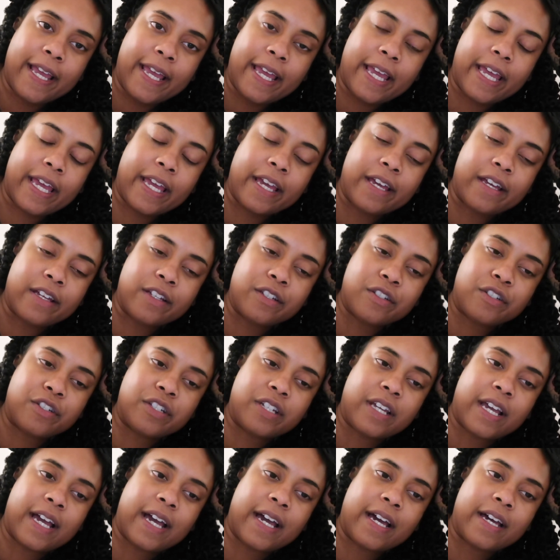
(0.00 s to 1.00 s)
and she
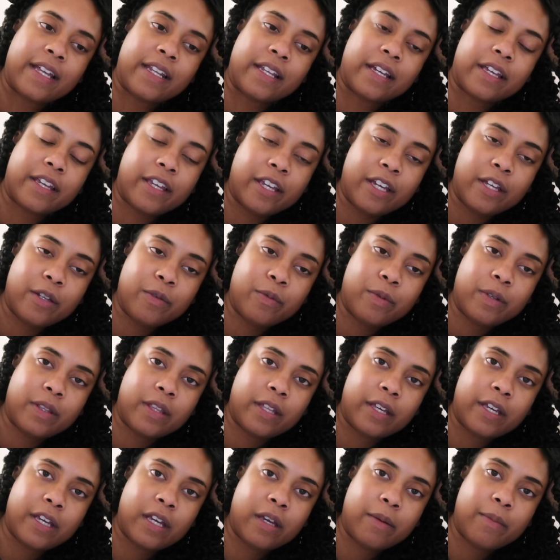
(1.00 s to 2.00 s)
had a kid with
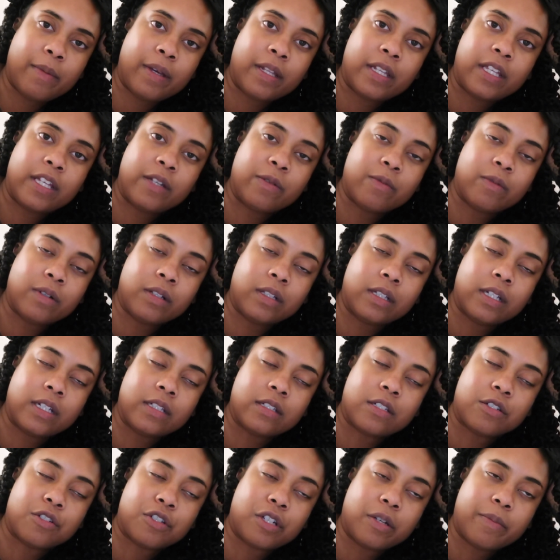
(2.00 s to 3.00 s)
him, and he really is
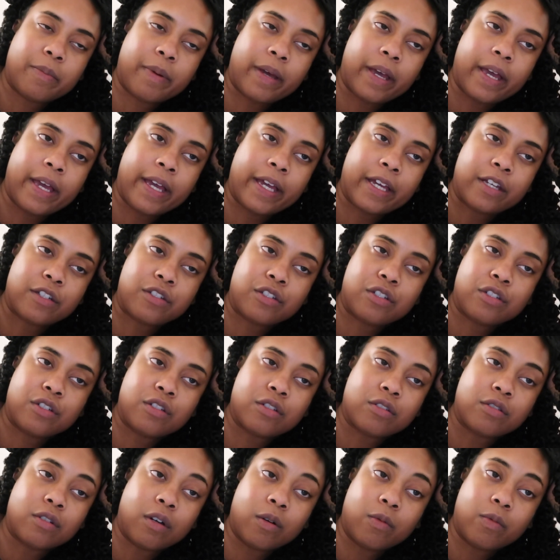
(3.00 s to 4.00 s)
a shitbag, and she
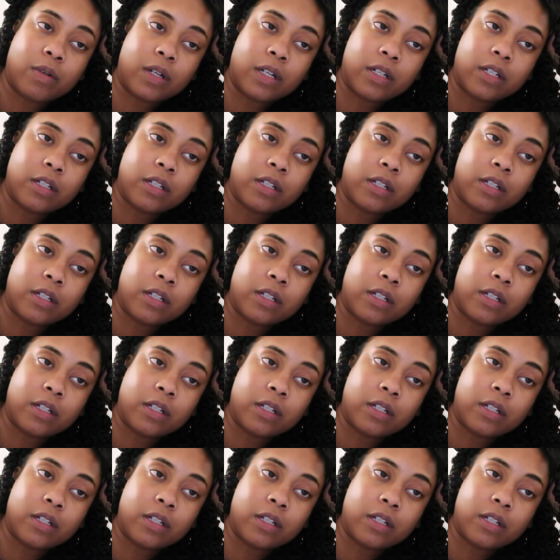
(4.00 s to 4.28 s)
just don't want to